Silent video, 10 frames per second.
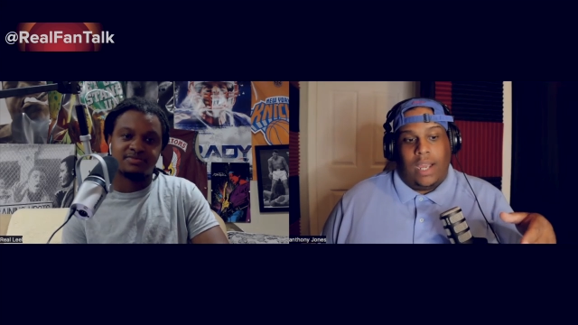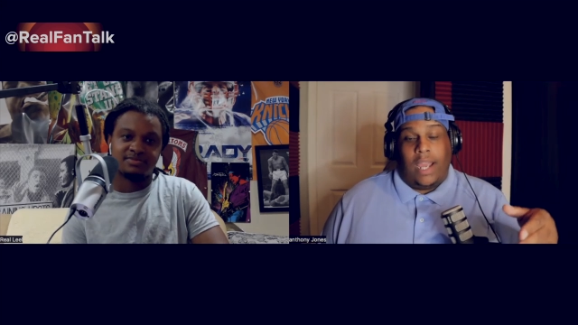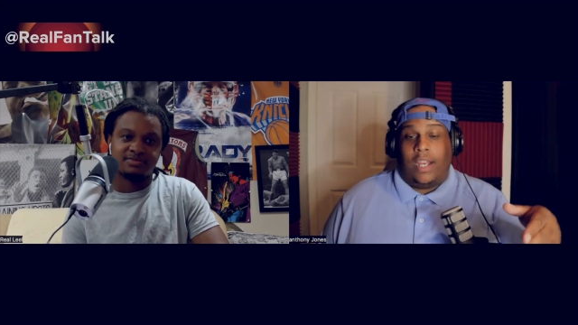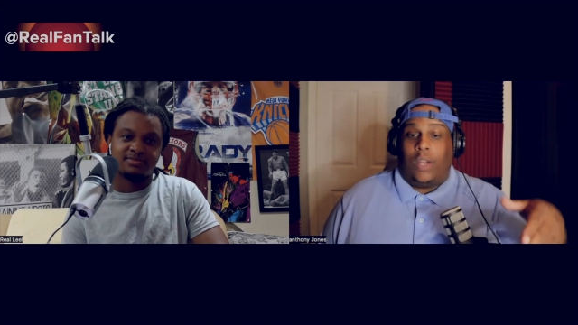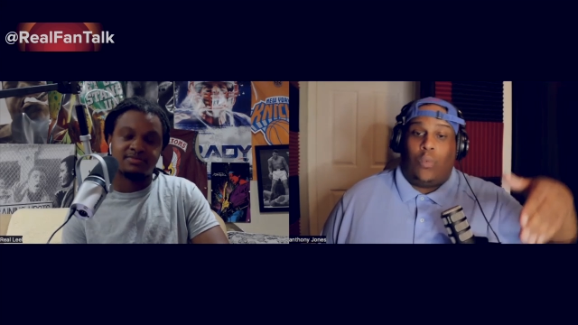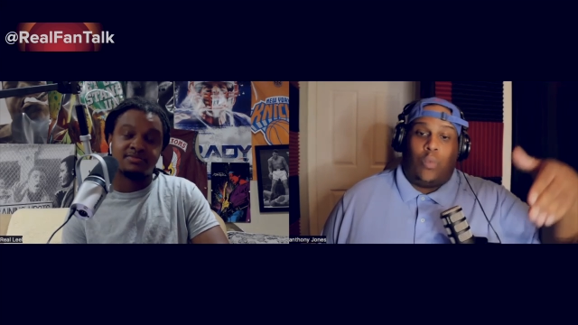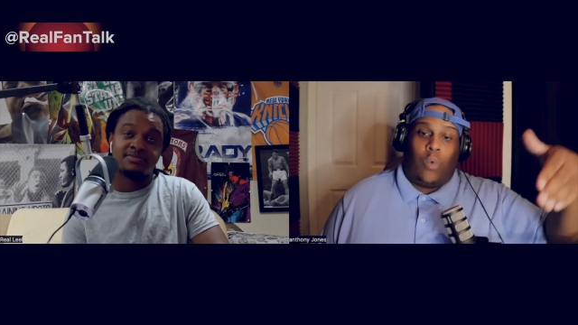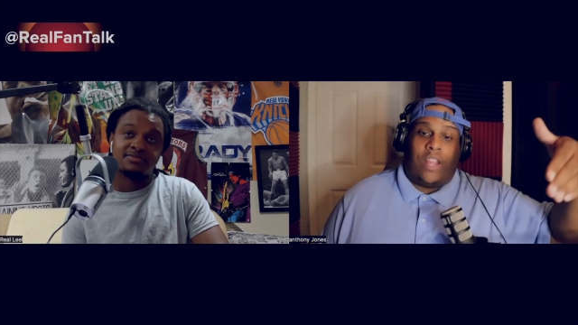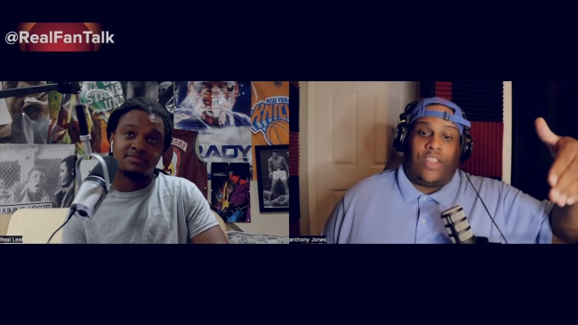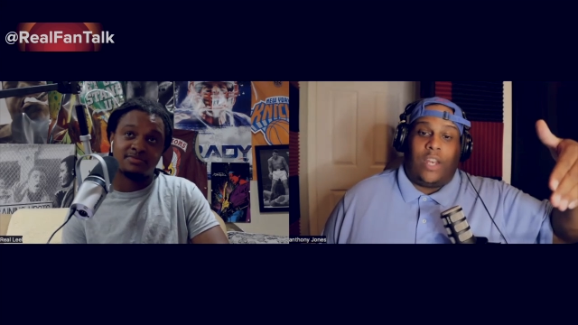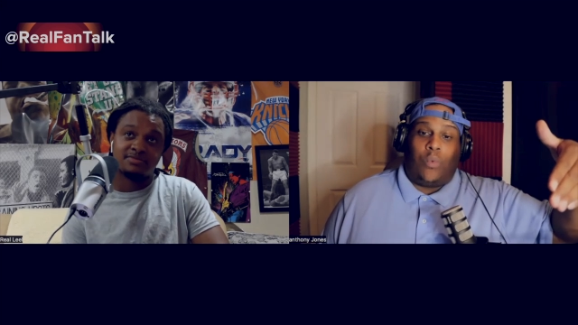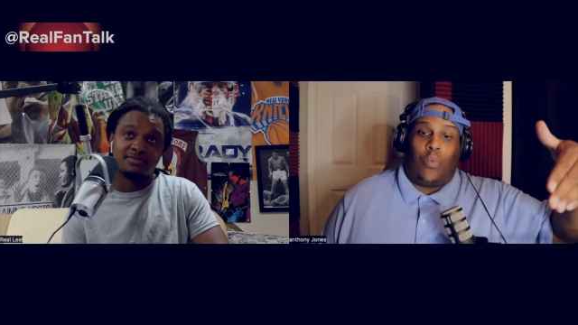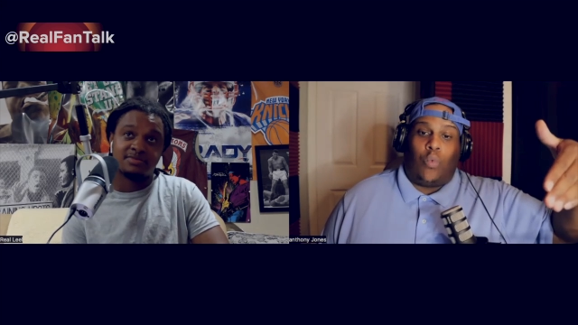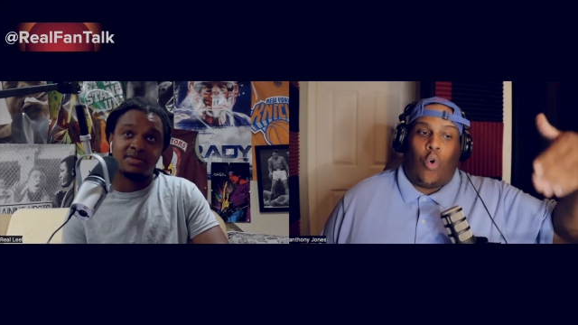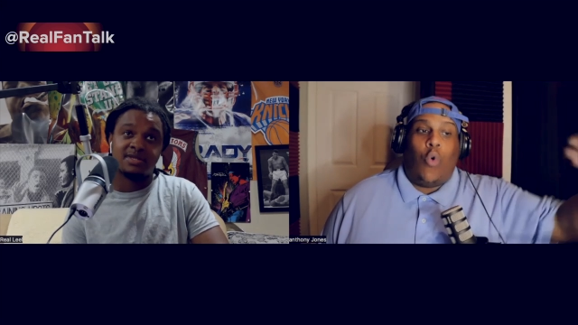Speaker 1: and then and then
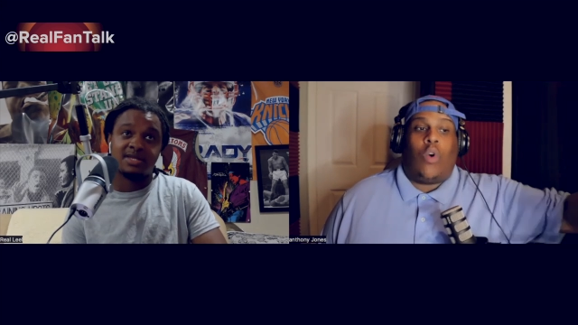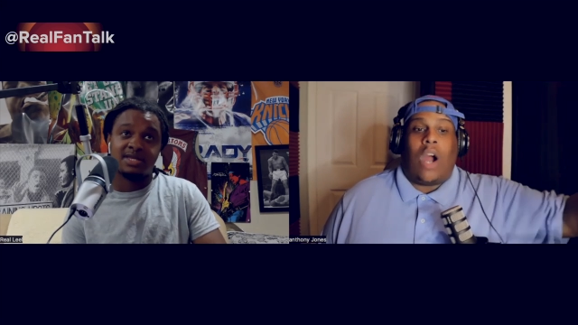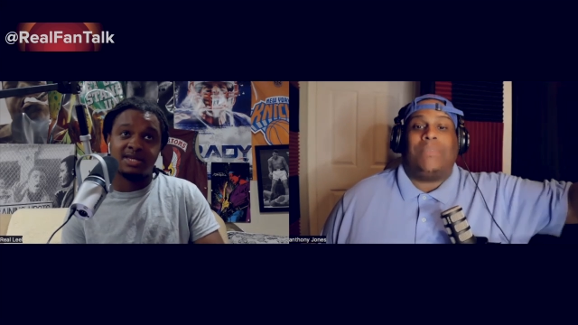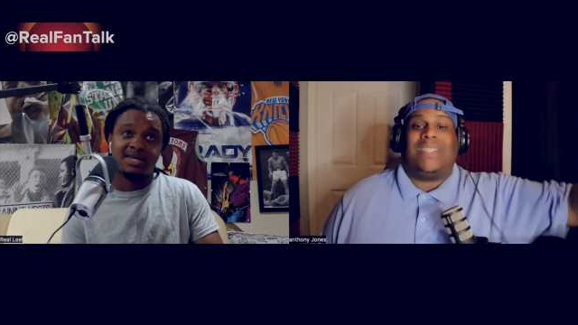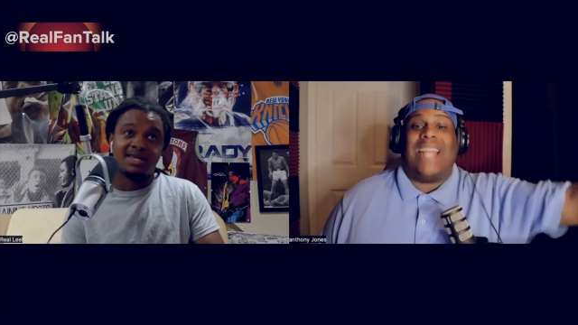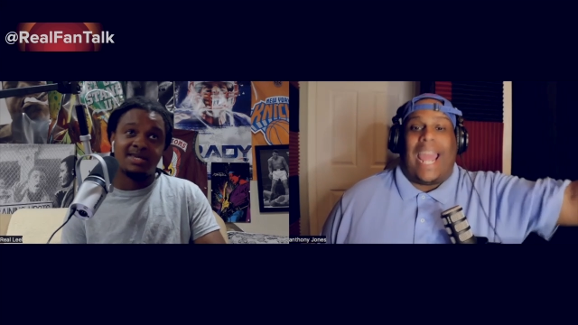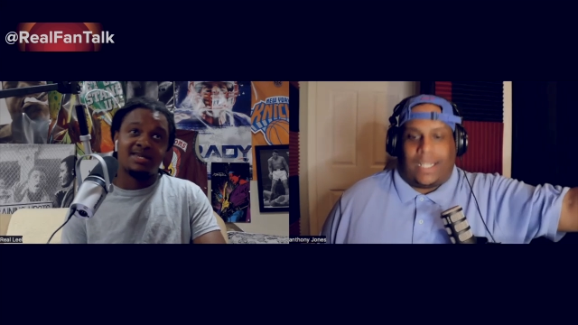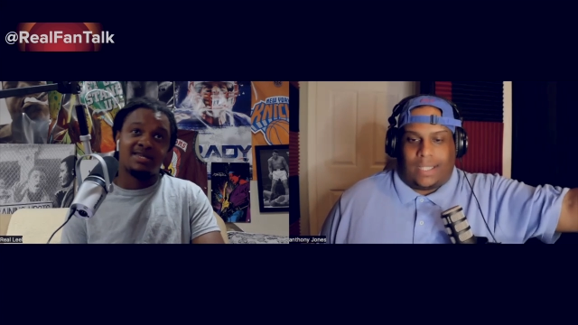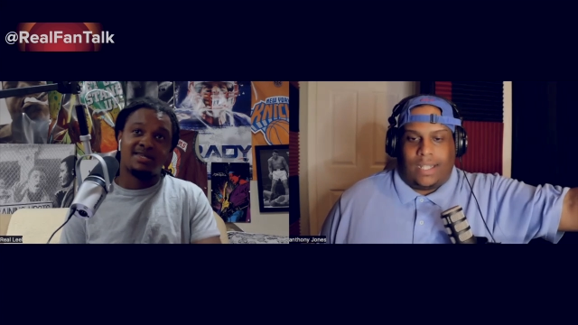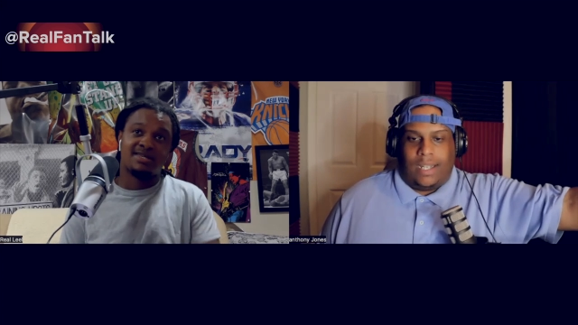who comes next.